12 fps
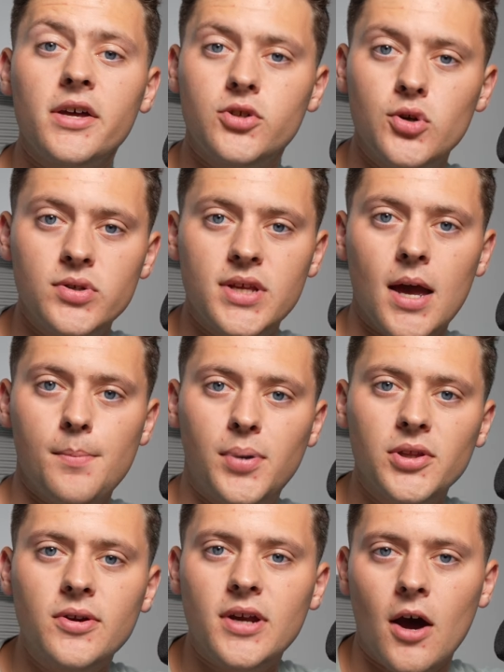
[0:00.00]
and Tuesday,
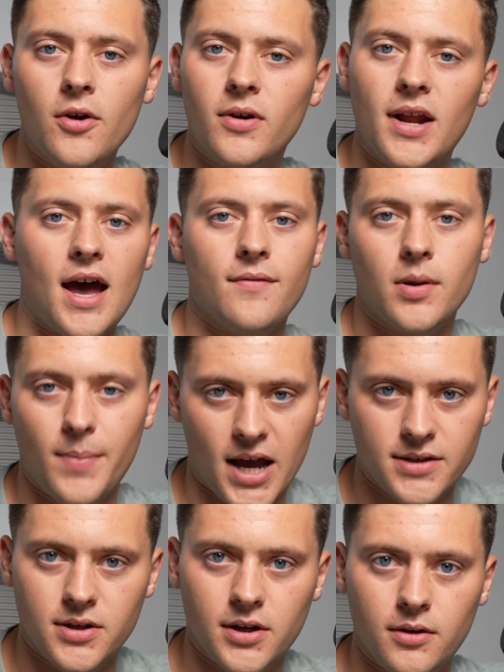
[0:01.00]
put their calendar at half
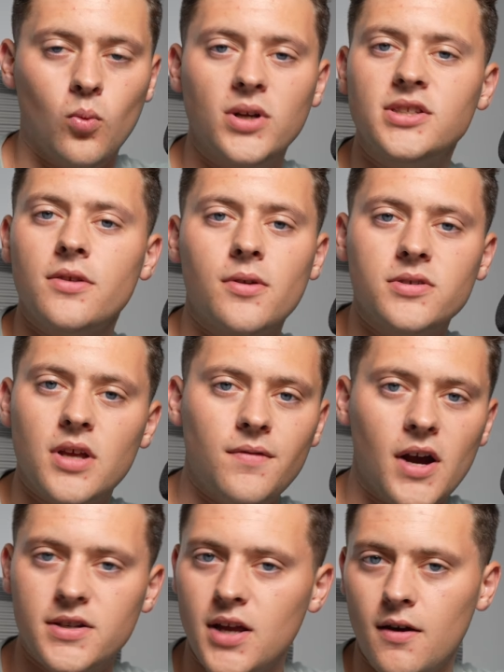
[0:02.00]
capacity. Wednesday, Thursday,
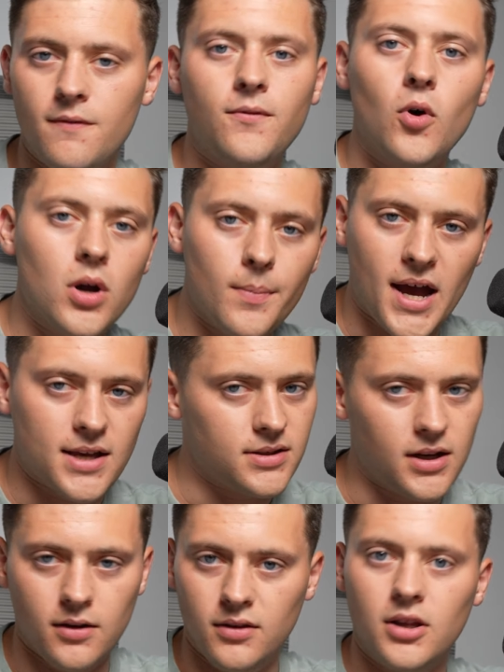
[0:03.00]
Friday, full
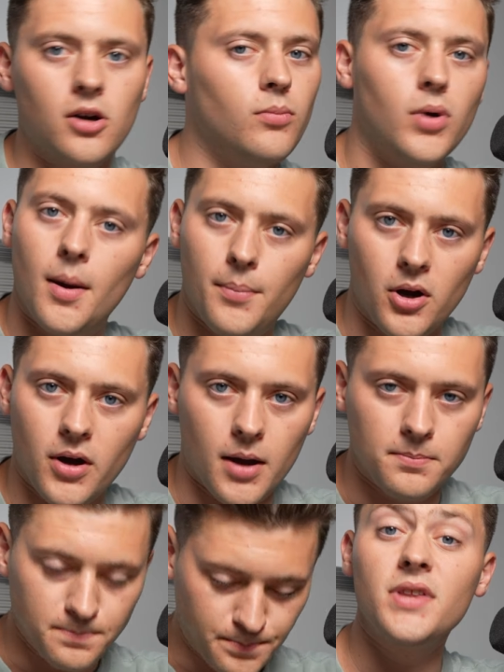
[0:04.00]
capacity. Let them rip,
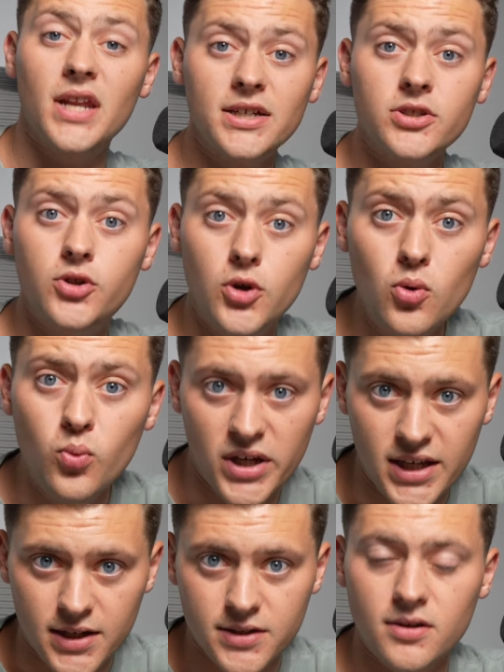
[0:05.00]
okay? For the next 2
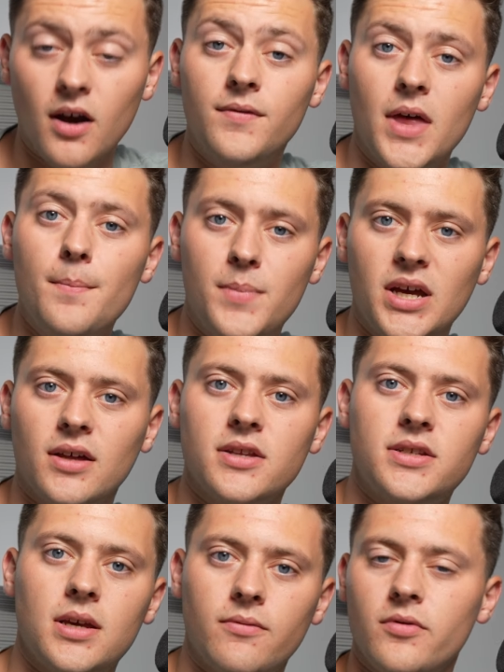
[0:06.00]
weeks of them being on the
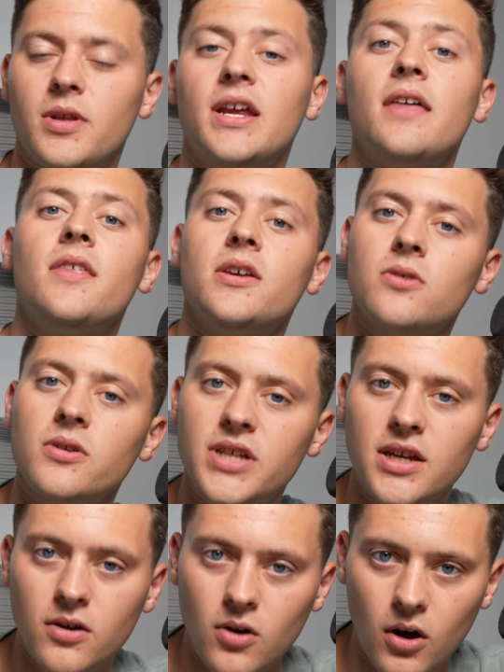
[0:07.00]
team, from the day that they start
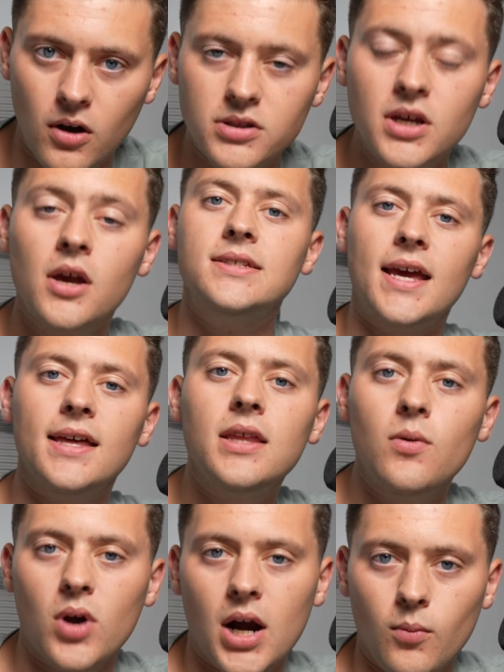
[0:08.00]
taking calls, daily
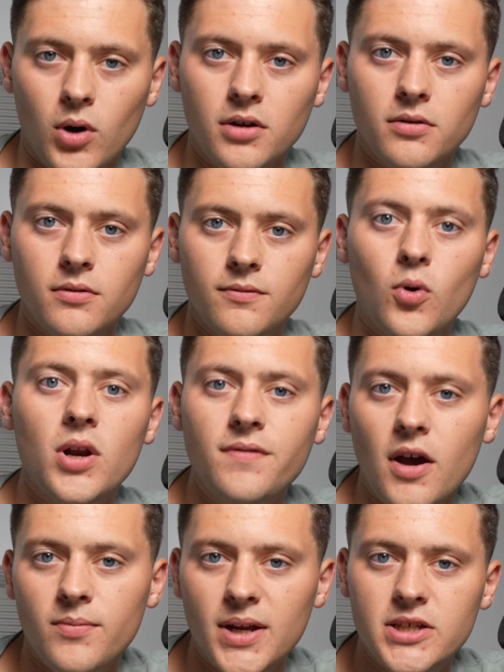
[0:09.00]
one-on-one,
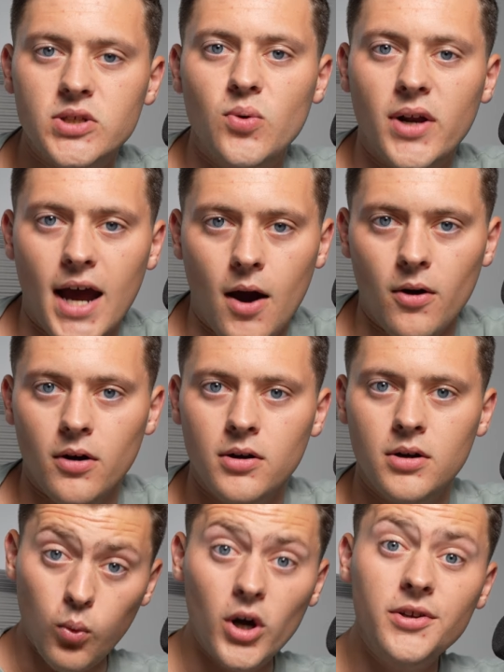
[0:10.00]
45 minutes to an hour.
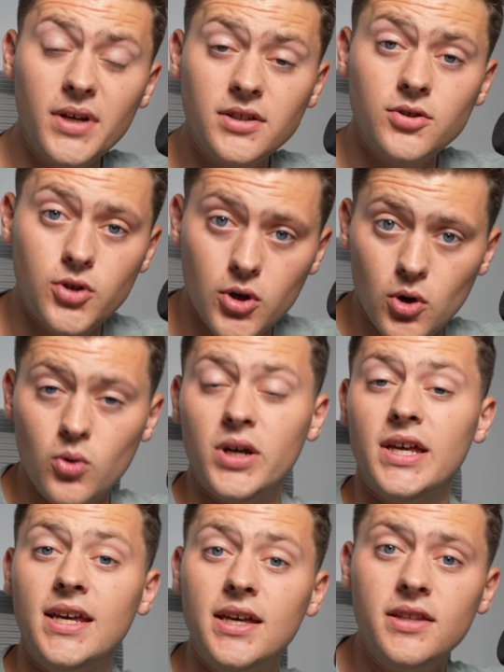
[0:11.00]
And what you need to do
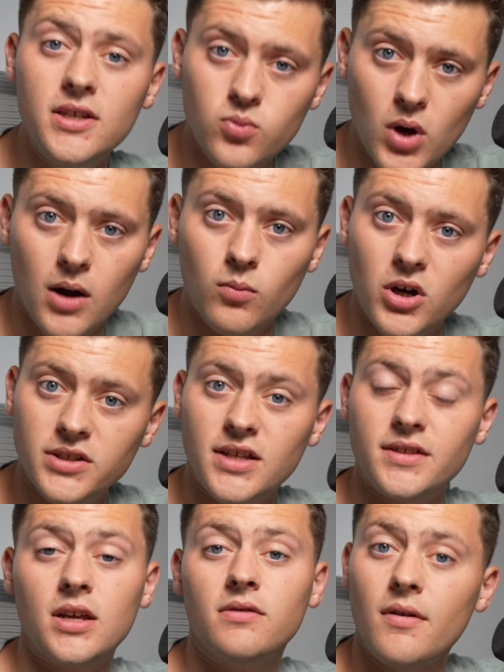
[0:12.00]
in these one-on-ones
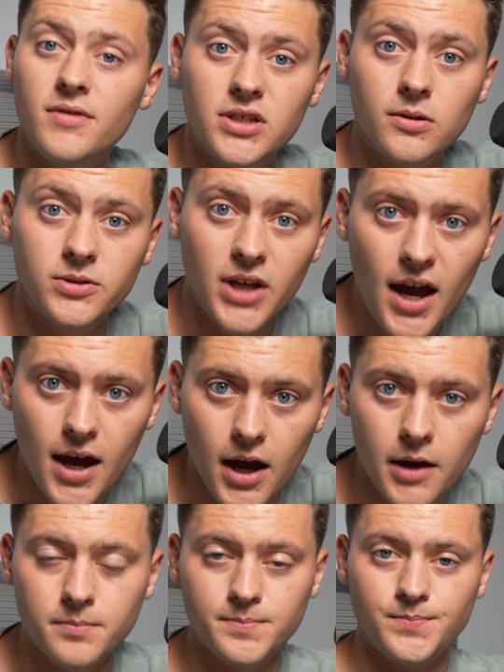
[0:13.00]
at the end of every single
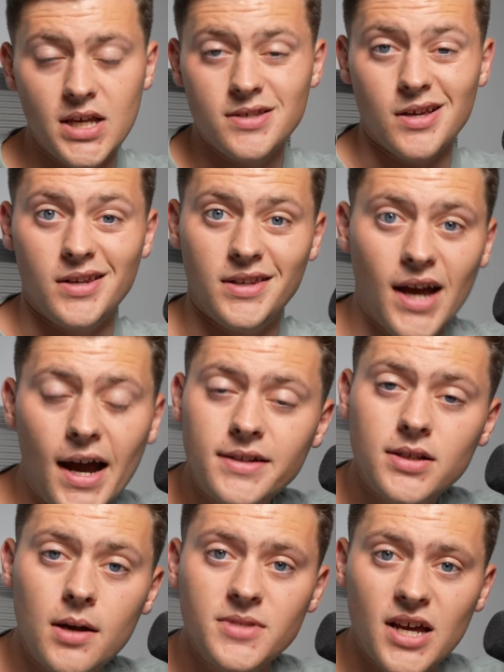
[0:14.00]
day is 9
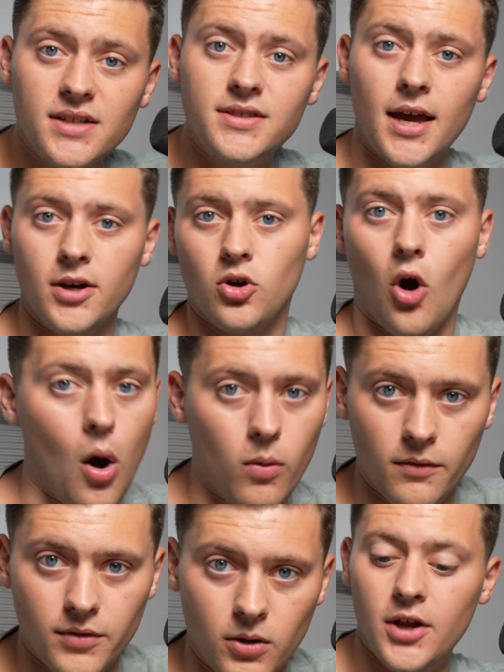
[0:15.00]
times out of 10 call
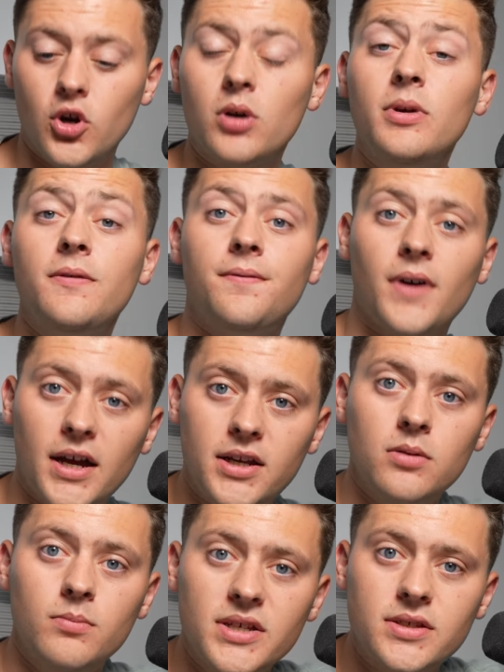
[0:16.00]
review. And you're gonna be
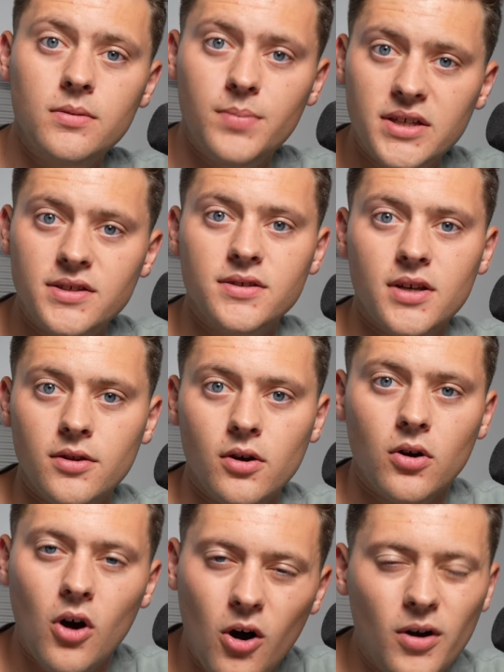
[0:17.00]
finding missing pieces in their
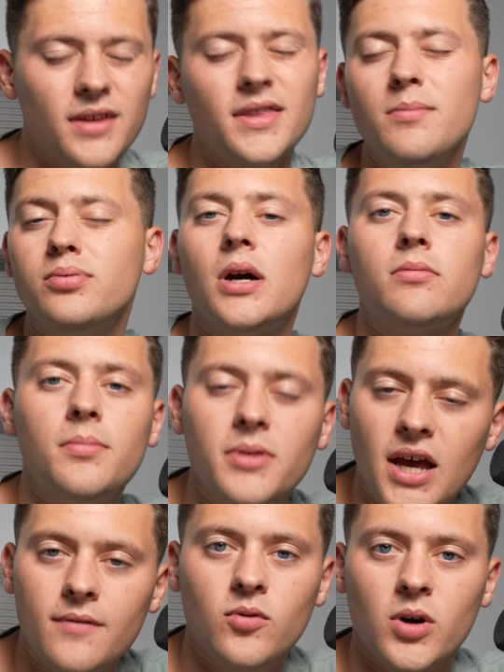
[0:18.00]
call, and they probably
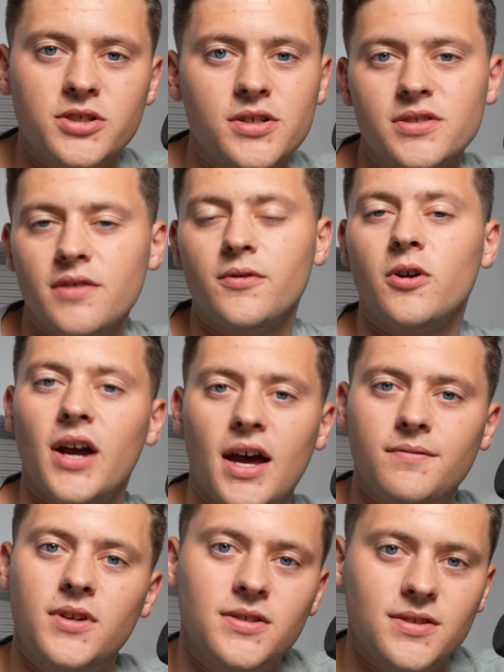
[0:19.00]
have questions. If they're a
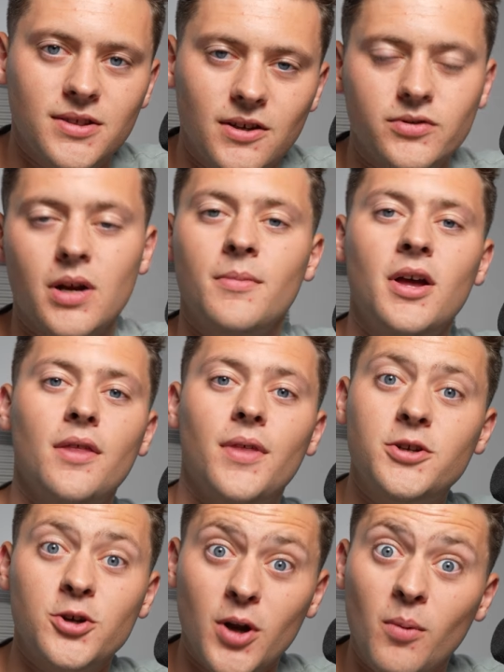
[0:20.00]
half decent sales rep, they
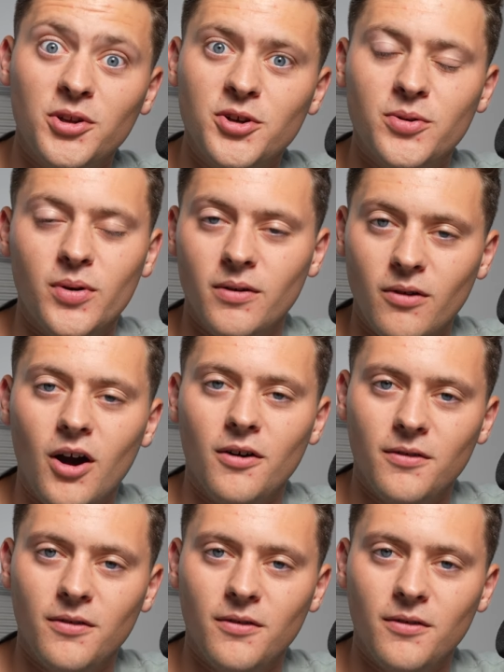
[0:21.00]
should know what they're doing wrong,